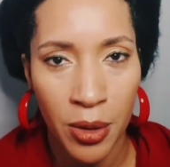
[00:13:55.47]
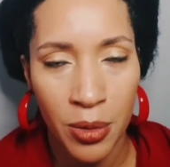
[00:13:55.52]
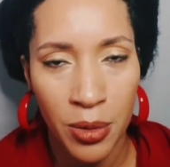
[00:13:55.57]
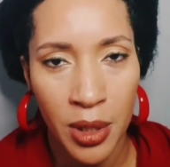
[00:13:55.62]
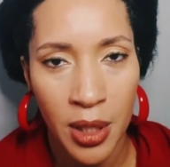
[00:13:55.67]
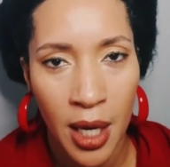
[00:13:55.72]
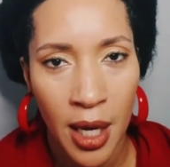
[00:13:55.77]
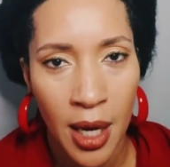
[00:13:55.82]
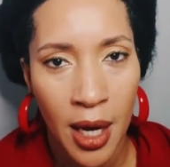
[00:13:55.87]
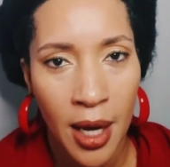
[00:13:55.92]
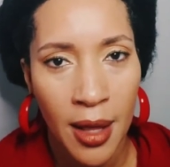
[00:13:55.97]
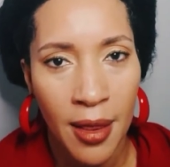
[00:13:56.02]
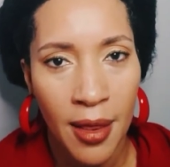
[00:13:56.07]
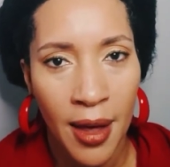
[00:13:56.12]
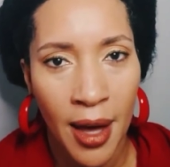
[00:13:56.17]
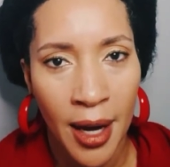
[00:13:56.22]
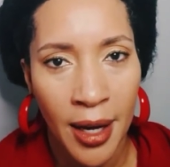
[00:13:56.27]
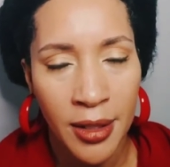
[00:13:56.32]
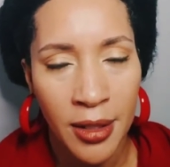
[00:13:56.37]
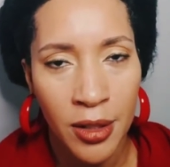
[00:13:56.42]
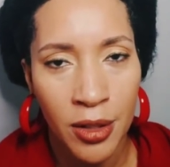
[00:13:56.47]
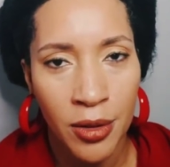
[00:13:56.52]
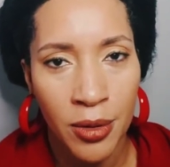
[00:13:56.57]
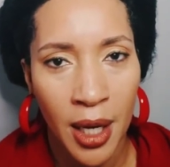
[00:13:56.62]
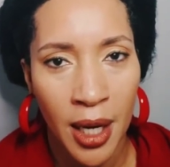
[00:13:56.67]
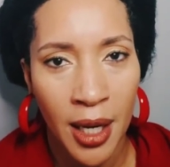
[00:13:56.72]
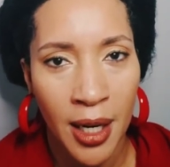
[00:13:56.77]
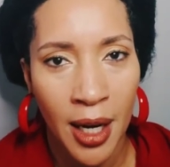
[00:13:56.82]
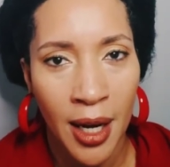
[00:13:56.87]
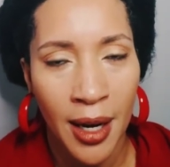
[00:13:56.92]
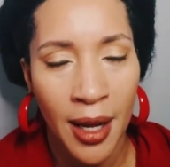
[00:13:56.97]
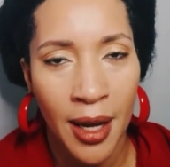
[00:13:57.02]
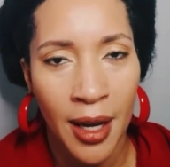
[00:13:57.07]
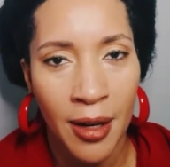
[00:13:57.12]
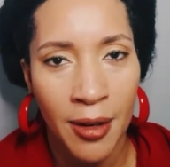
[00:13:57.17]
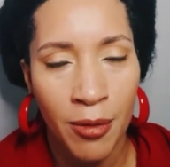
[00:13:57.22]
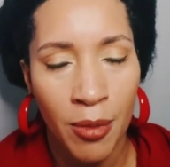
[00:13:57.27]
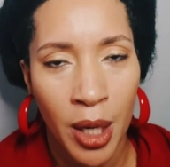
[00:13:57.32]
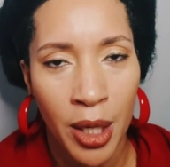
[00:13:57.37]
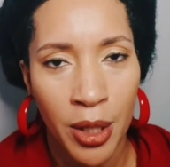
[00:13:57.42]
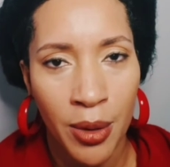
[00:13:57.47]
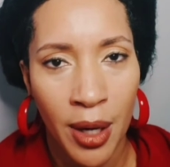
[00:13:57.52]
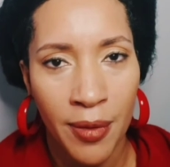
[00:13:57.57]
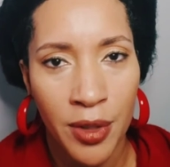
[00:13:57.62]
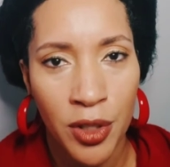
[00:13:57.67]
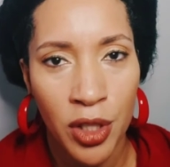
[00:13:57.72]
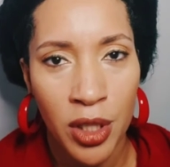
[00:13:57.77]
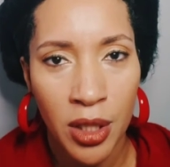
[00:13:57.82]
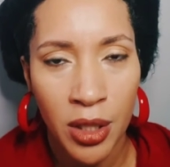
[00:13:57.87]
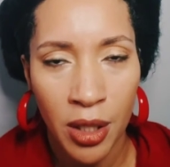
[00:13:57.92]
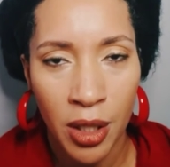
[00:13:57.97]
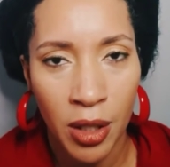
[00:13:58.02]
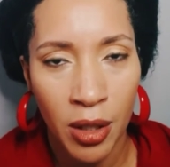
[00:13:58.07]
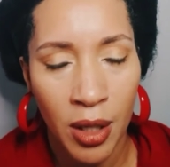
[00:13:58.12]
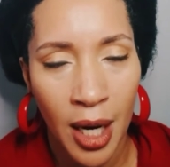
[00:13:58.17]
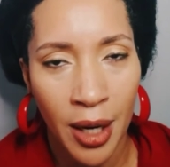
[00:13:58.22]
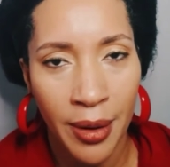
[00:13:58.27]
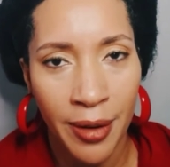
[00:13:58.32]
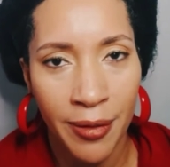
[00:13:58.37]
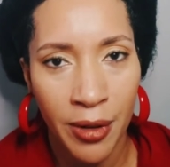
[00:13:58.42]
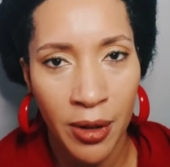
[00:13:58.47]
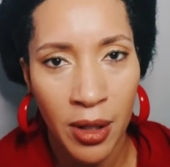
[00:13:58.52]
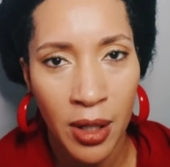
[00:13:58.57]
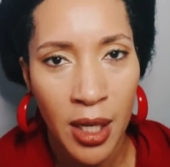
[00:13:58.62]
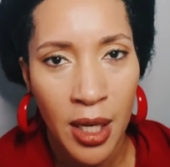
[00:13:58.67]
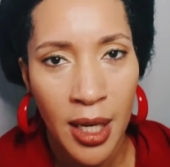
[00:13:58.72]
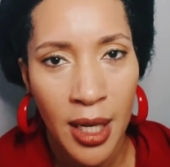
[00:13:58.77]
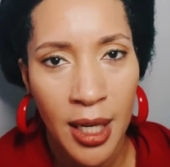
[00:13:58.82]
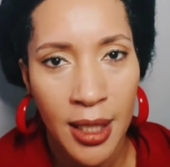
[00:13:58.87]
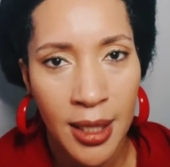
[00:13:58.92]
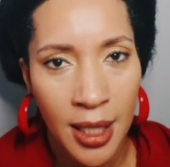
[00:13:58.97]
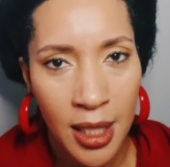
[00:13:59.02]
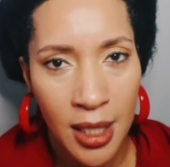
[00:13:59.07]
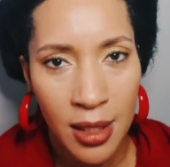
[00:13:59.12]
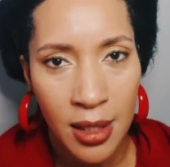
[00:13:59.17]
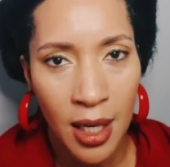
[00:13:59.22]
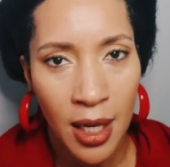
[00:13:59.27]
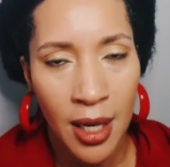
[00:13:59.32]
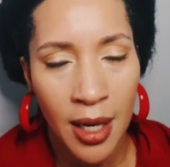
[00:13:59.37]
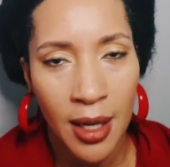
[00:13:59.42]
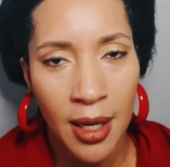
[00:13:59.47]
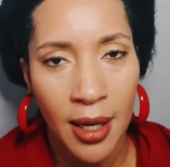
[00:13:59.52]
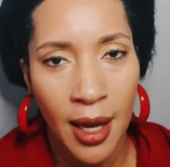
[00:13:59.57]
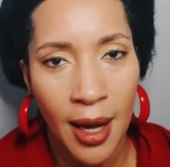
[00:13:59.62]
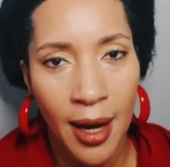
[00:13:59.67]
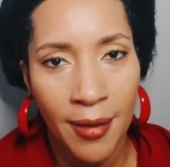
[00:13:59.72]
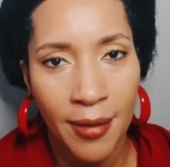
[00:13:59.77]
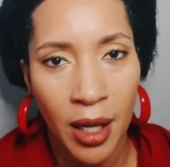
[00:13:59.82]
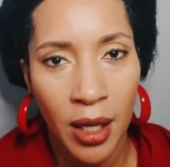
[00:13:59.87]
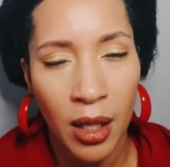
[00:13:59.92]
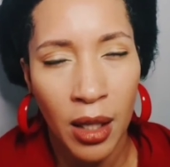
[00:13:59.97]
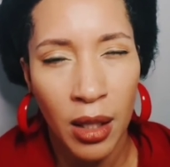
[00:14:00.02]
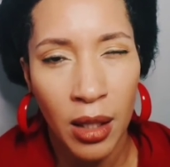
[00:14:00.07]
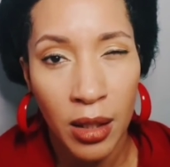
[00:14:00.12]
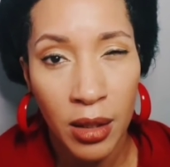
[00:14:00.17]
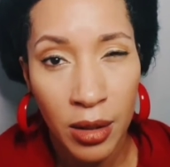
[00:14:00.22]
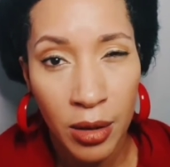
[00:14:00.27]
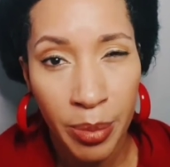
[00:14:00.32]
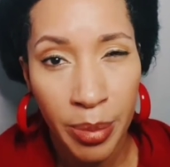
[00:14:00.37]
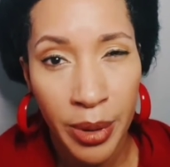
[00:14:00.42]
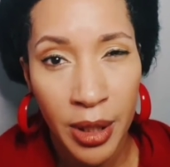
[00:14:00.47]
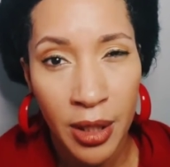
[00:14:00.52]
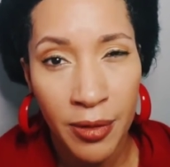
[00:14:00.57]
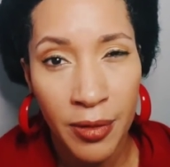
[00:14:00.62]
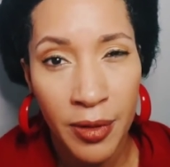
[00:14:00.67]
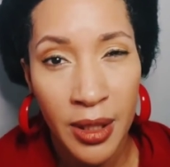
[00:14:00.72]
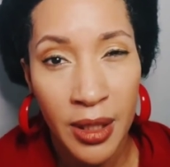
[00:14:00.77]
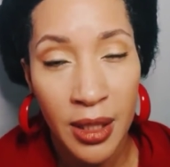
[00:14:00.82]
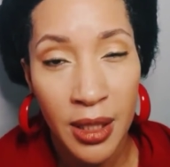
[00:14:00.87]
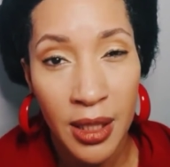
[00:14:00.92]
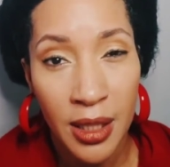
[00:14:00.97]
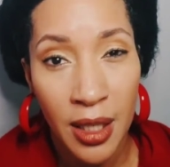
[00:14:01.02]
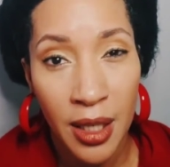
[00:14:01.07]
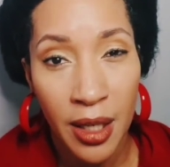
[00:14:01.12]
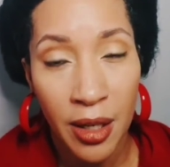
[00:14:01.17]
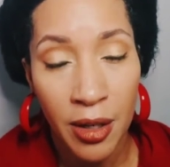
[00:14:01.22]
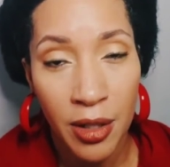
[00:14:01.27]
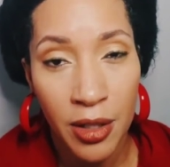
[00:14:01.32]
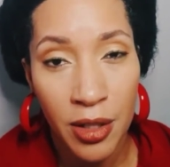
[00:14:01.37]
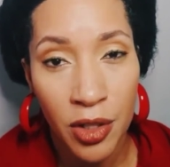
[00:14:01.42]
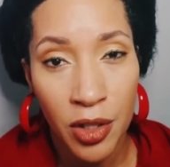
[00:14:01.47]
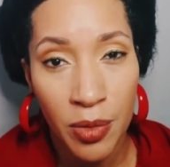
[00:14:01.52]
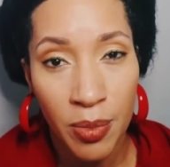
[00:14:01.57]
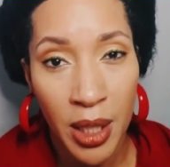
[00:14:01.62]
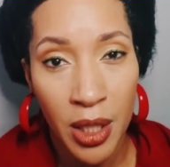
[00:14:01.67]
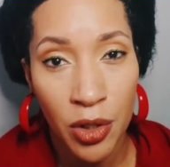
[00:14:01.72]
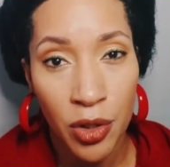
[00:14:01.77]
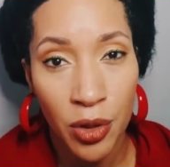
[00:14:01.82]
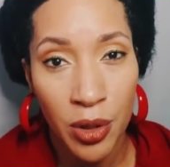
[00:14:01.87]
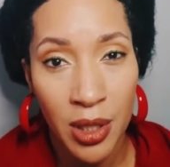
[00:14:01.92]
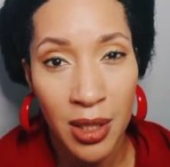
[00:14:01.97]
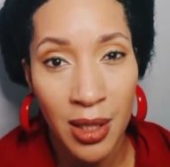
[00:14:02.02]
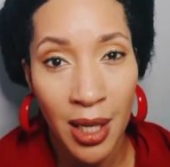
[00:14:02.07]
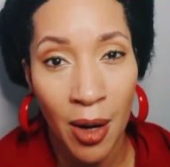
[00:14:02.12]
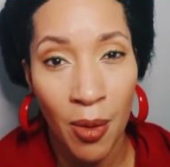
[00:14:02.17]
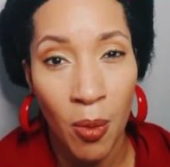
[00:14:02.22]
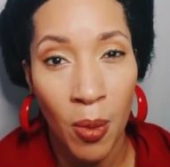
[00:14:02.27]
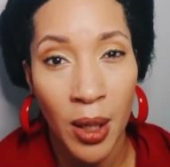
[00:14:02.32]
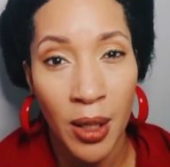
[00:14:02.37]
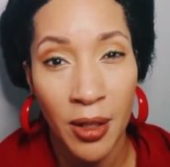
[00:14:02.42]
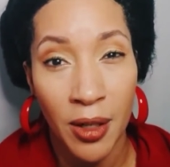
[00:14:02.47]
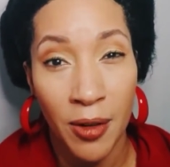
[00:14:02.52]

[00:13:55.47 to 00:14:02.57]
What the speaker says: that you cannot have while you have a GinaCurl. However, it does say it can have a little bit of it in there. You just make sure it's not one of the first, I